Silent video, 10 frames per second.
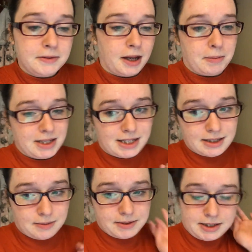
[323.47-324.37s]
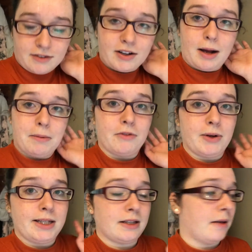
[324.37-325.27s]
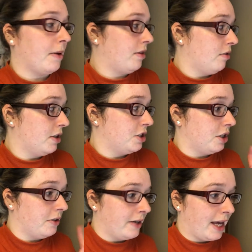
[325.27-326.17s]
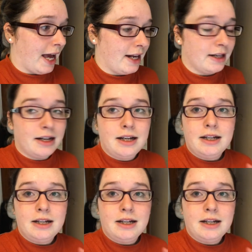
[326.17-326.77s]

like my setup and stuff, a couple of weeks ago, but I thought I'd show you again.